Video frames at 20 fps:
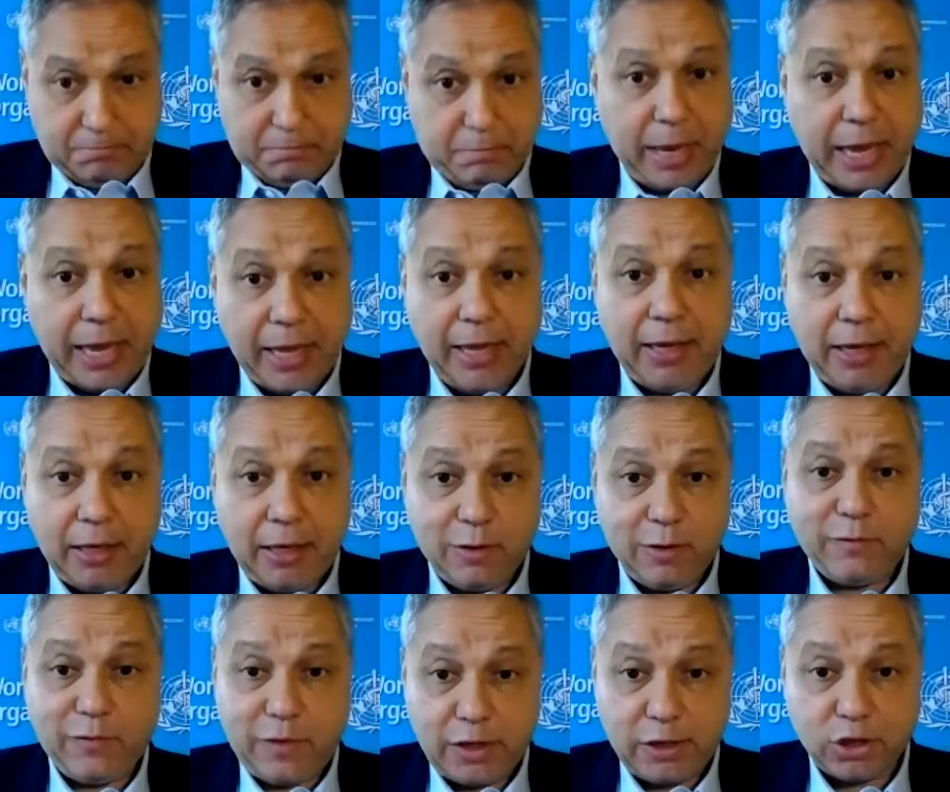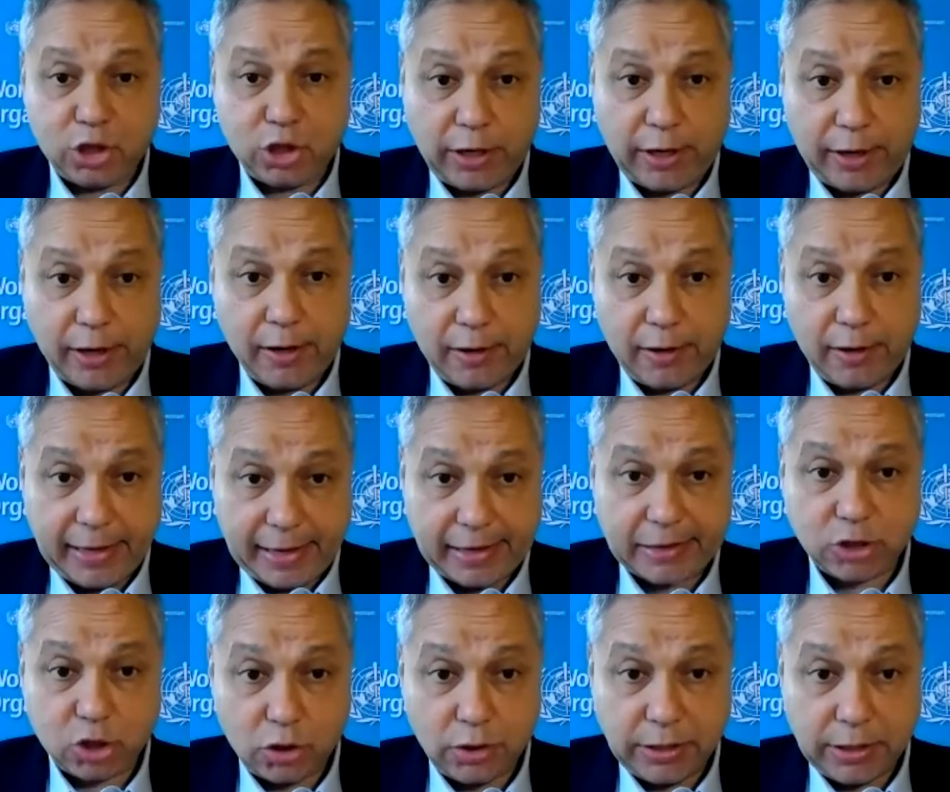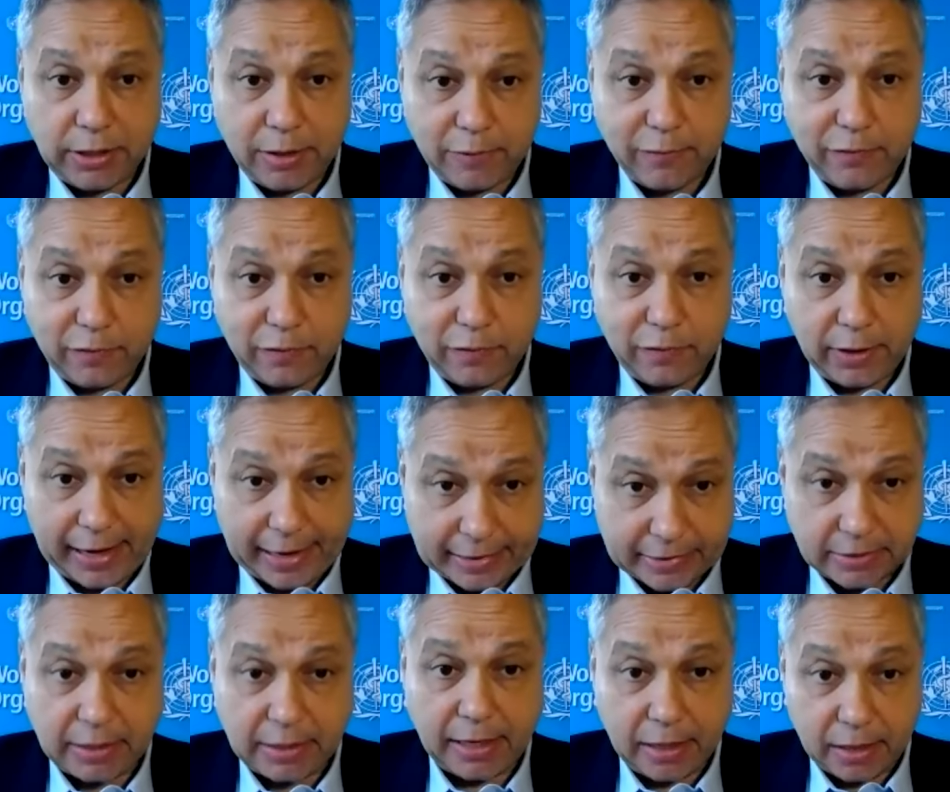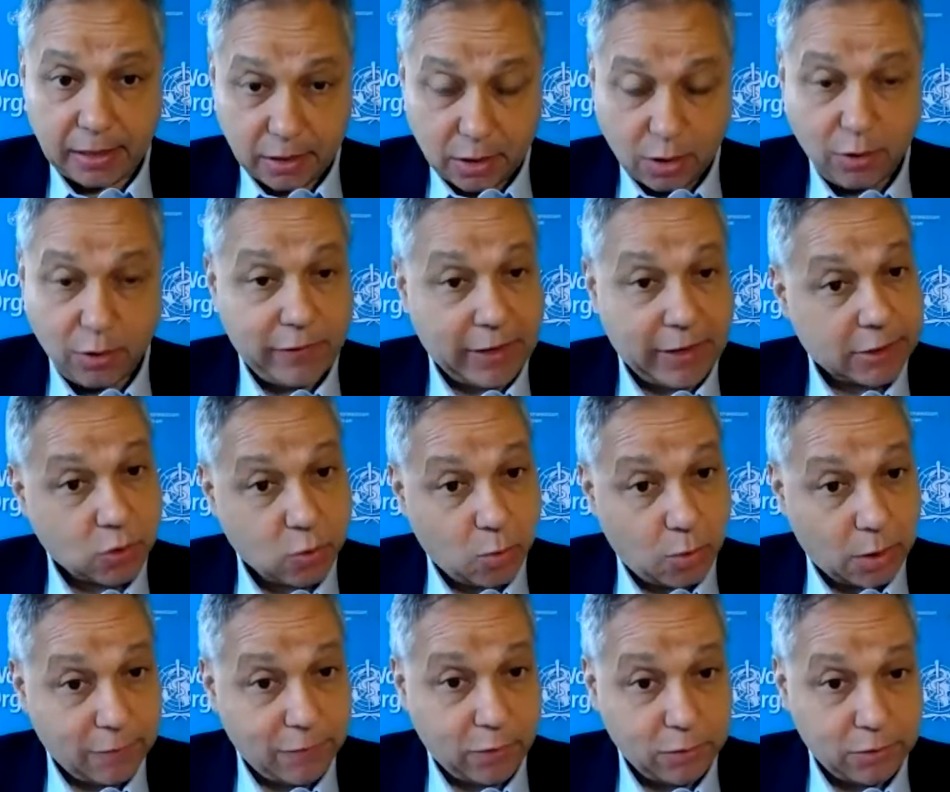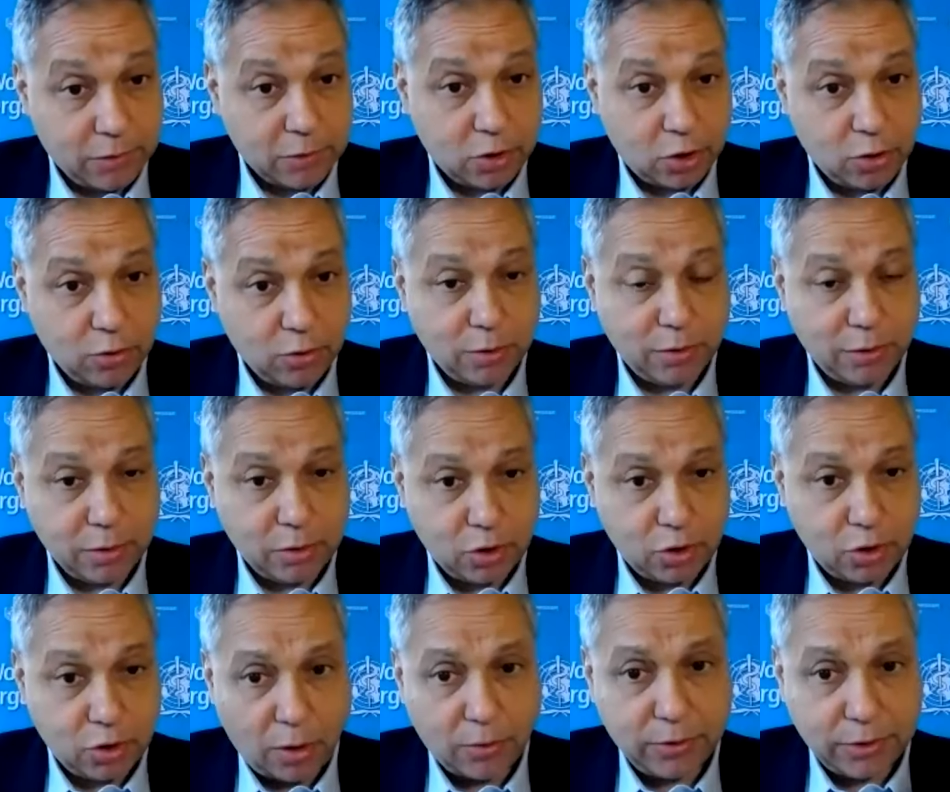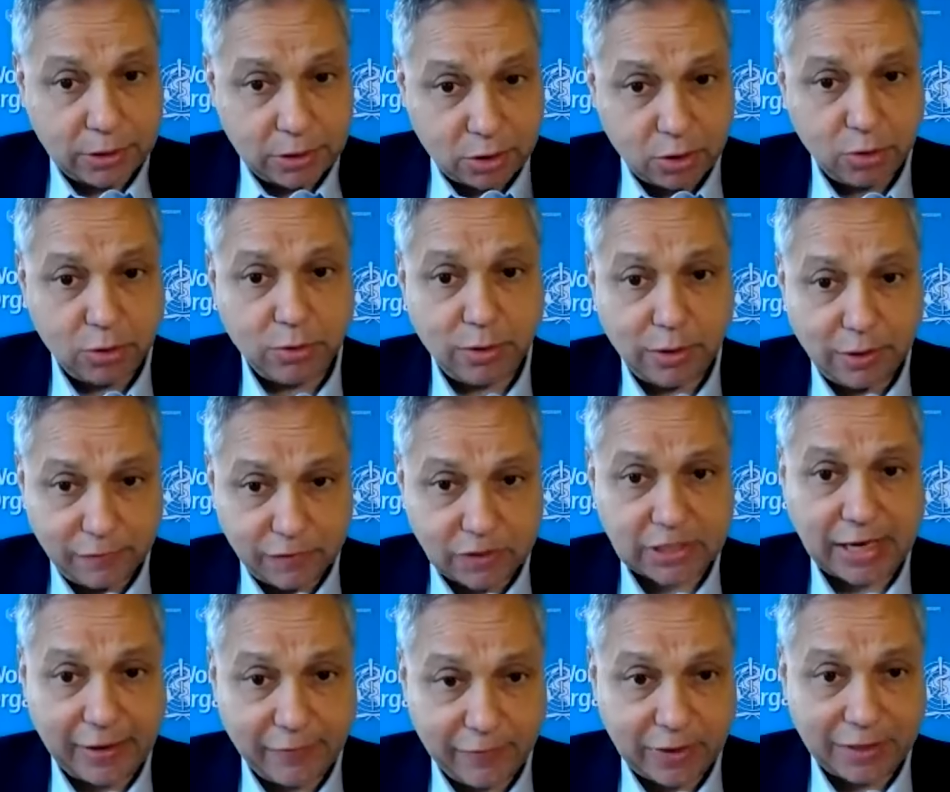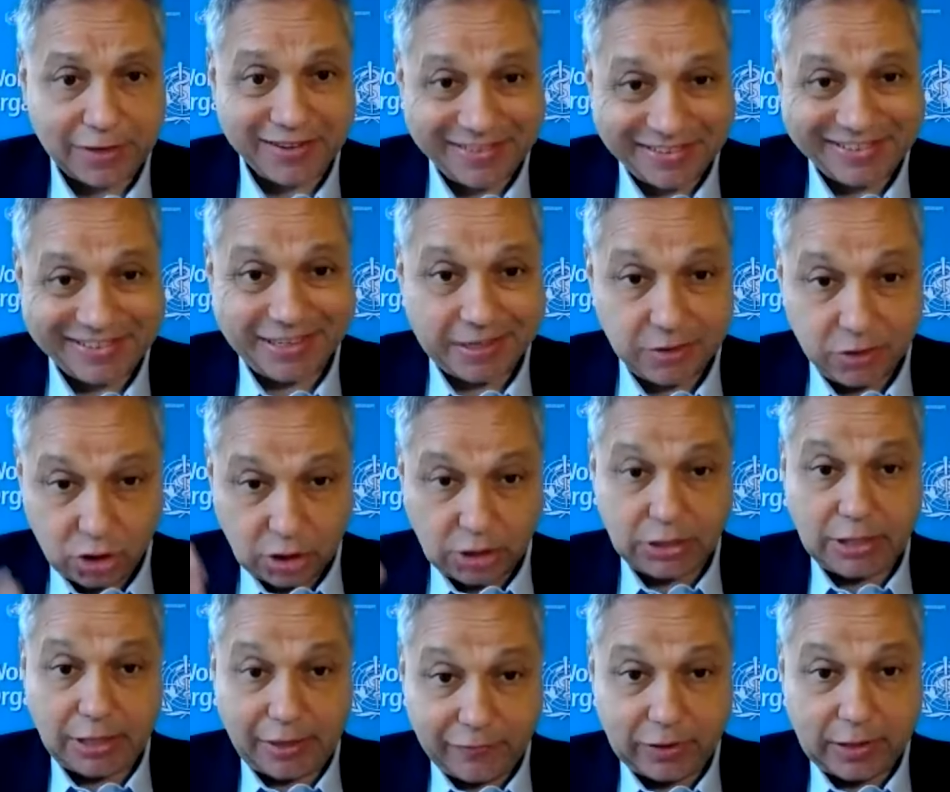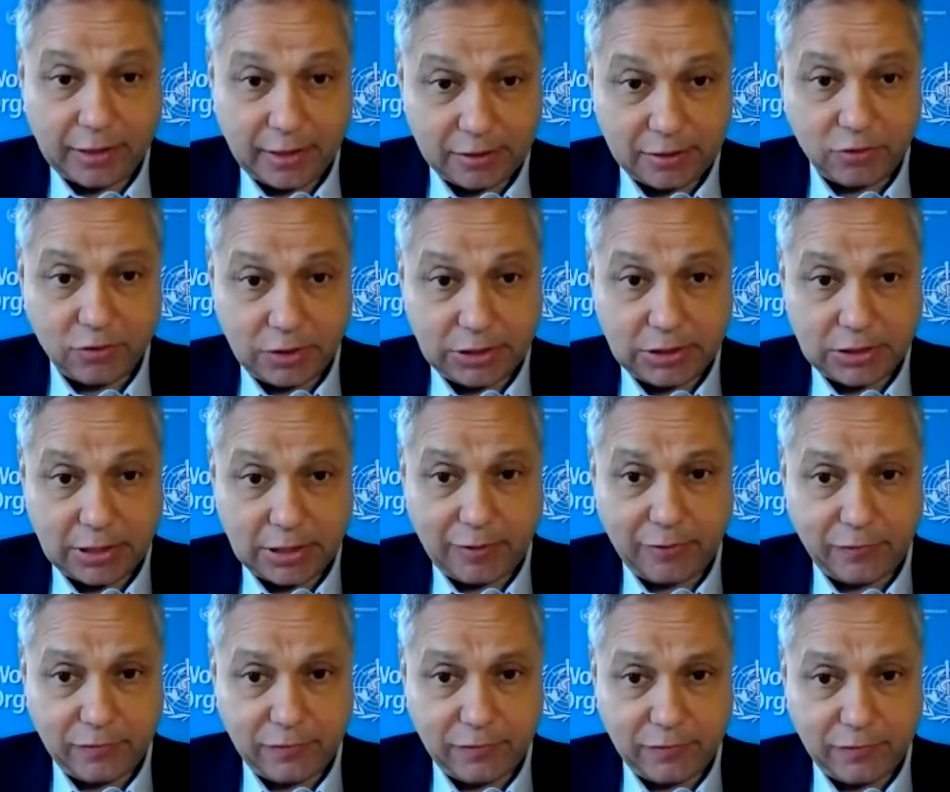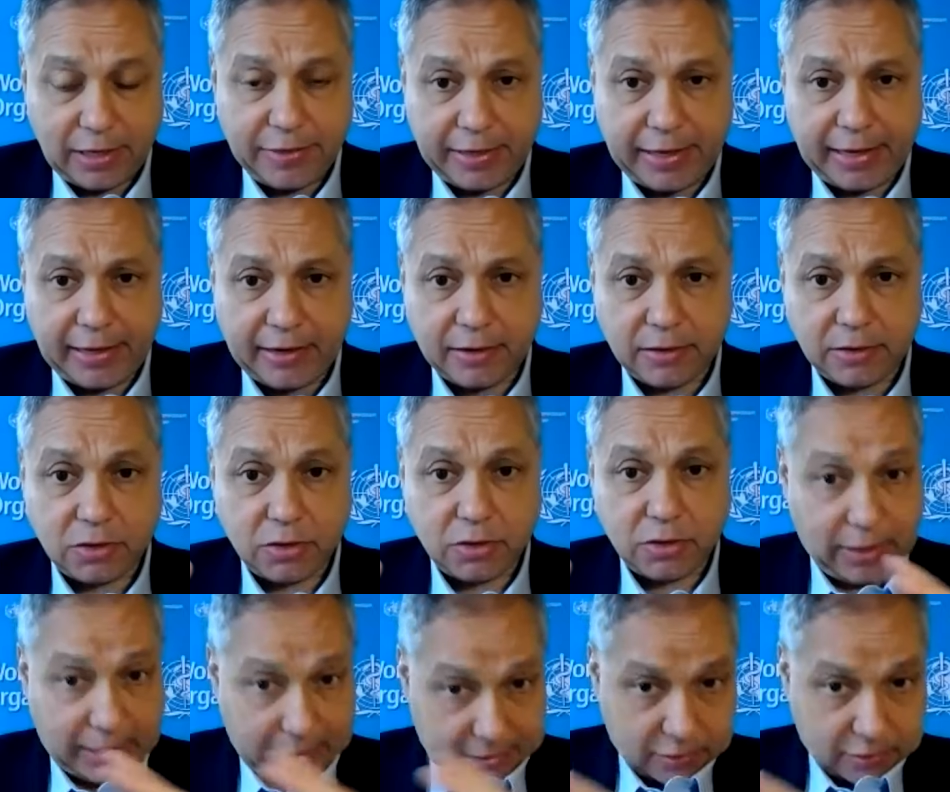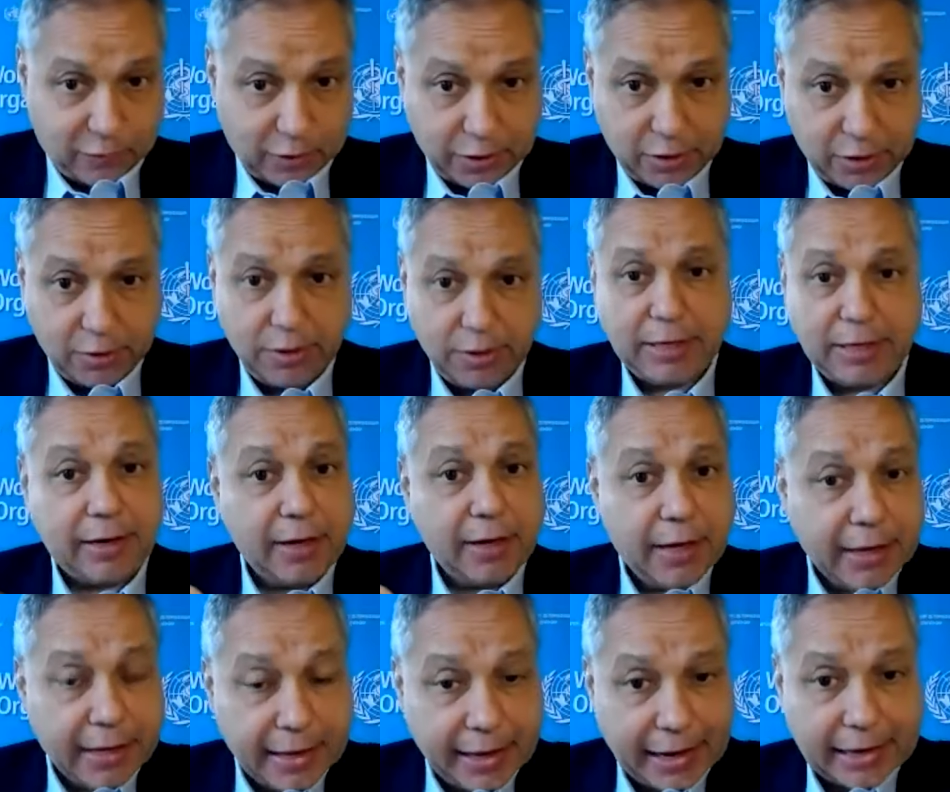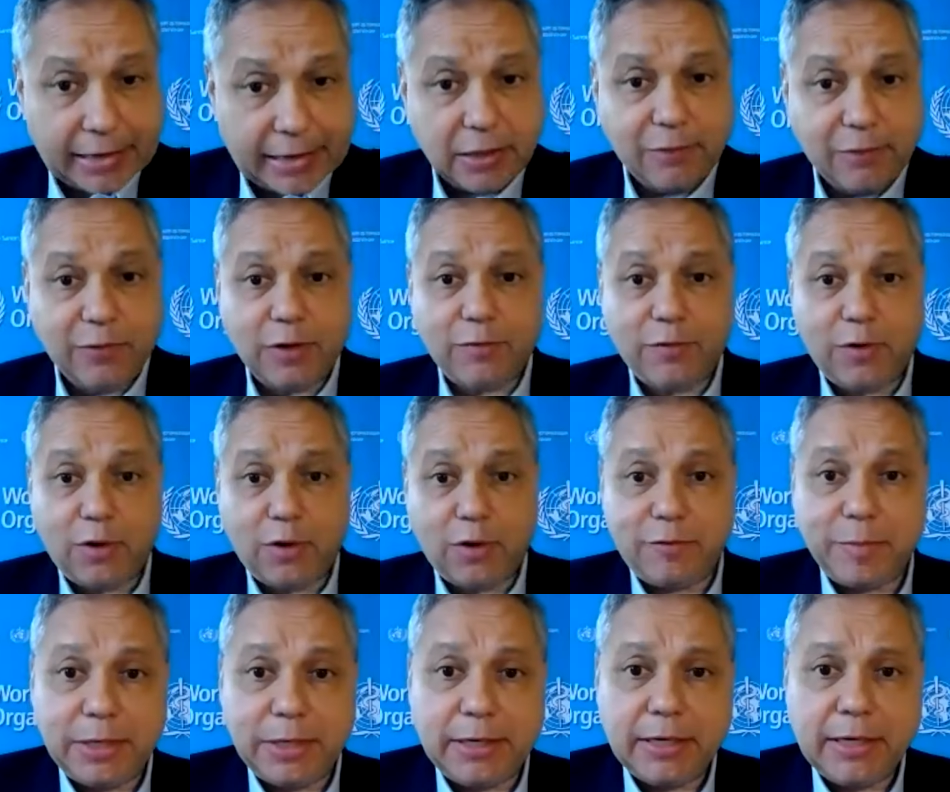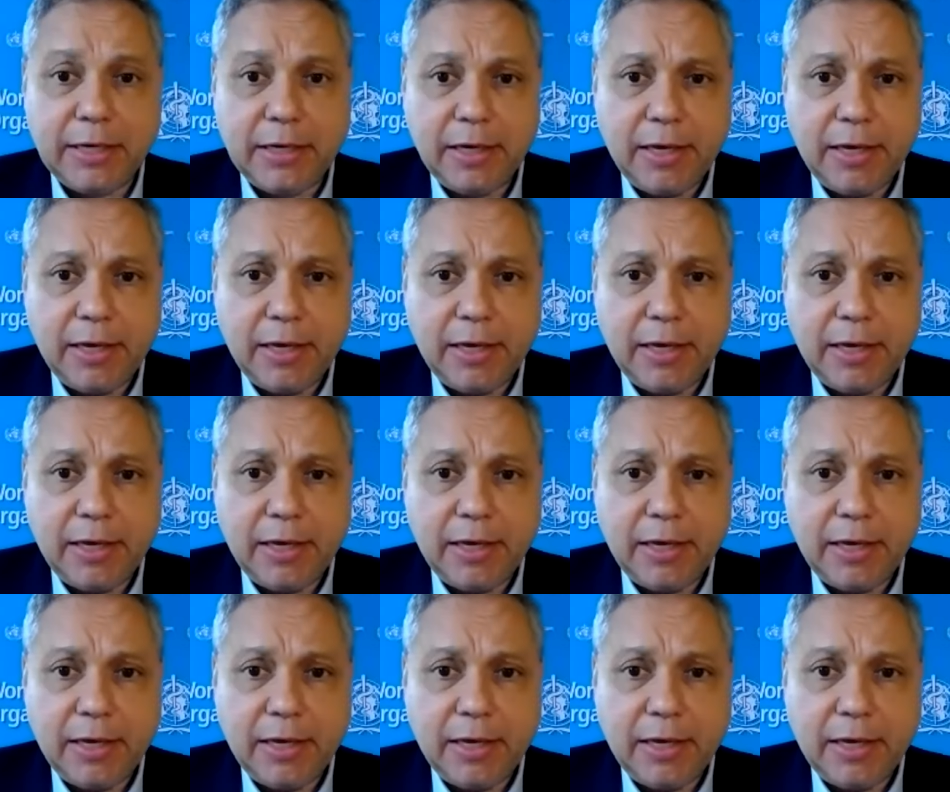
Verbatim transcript: Paying the fair share, actually, for ACT A and COVAX, only two of seven G7 countries have done that, so that's very good, and active involvement.